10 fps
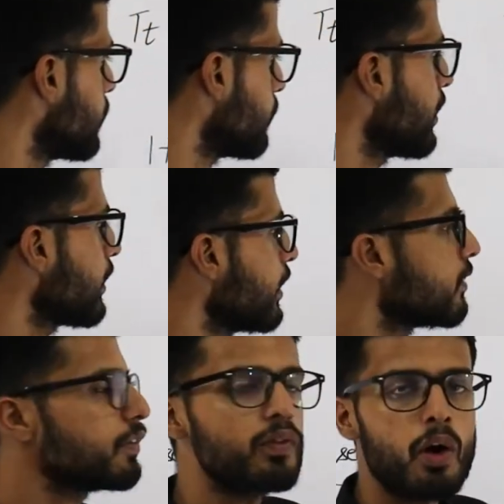But
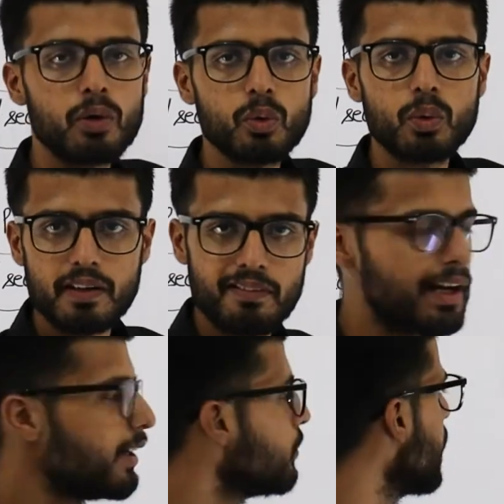here we want to divide